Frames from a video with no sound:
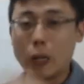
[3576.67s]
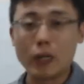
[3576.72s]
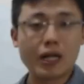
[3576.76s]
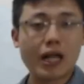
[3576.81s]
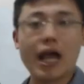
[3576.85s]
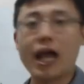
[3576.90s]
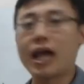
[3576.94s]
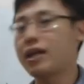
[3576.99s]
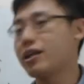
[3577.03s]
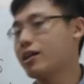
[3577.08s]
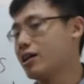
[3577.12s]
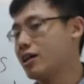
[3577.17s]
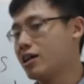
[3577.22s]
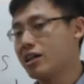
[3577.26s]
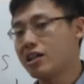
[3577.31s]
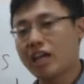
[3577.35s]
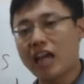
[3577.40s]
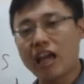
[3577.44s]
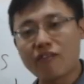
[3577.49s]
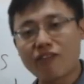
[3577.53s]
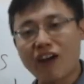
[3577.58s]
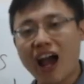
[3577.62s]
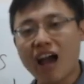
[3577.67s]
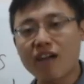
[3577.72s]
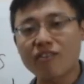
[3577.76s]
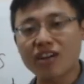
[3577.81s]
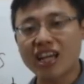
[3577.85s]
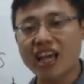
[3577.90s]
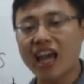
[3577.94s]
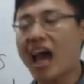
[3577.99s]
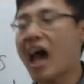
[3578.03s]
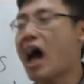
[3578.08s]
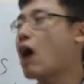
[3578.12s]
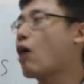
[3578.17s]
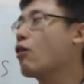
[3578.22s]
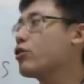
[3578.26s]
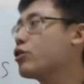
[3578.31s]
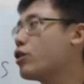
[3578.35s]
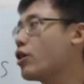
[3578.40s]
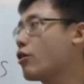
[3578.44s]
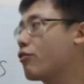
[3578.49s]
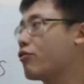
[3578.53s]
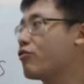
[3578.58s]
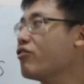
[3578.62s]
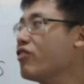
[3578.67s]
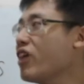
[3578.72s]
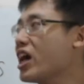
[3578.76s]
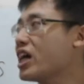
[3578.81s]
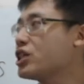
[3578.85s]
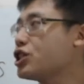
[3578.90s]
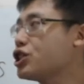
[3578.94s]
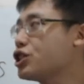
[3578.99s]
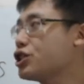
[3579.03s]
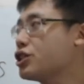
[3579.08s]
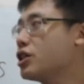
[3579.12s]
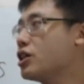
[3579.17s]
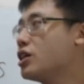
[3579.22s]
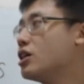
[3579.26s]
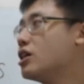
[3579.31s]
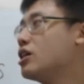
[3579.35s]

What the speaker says: And if I have a cow and you have fish,